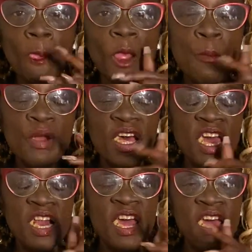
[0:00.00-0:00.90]
But I
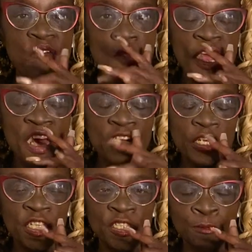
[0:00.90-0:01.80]
had a half, I had a,
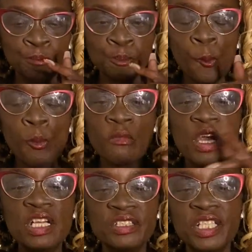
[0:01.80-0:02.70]
uh,
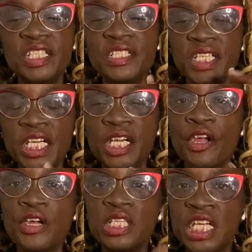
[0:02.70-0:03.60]
a dozen in here
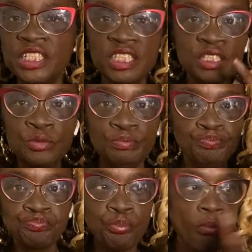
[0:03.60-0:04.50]
because I just,
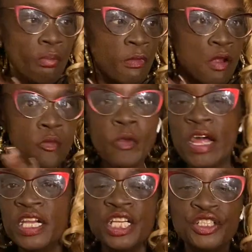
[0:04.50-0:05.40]
I
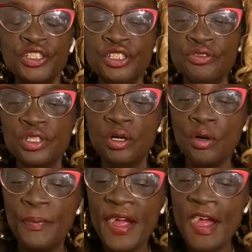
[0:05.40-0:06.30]
needed to use the whole
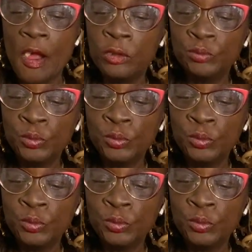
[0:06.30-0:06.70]
pack.